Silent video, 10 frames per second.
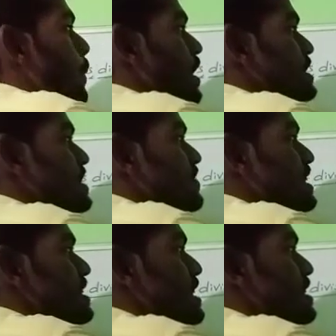positive
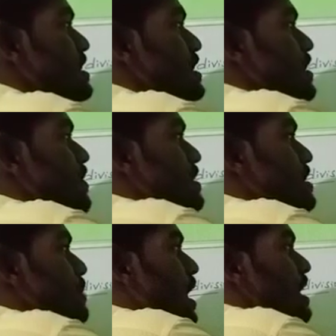integers
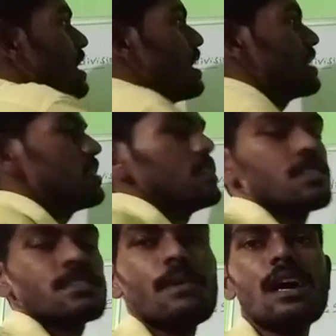small a and
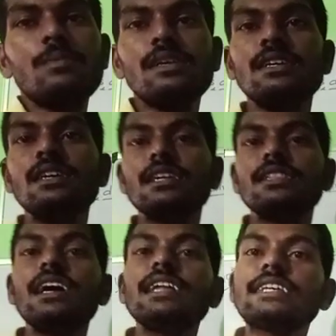small b,
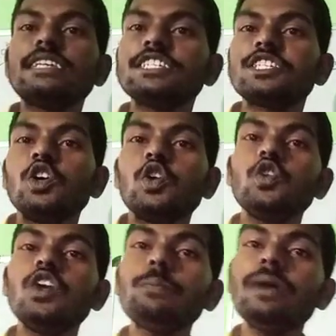there exists
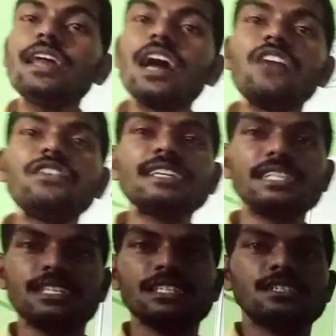unique pair of
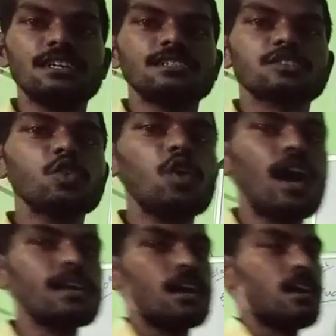integers q
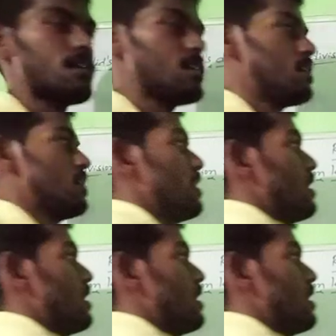and r.